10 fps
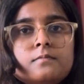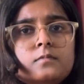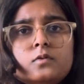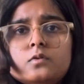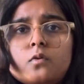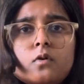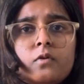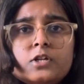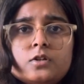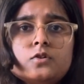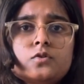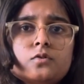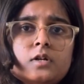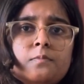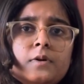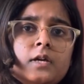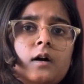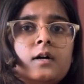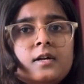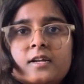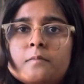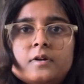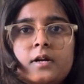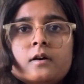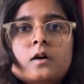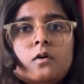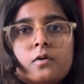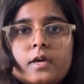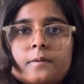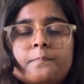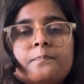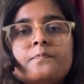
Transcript: No question shouldn't be unattempted. Okay,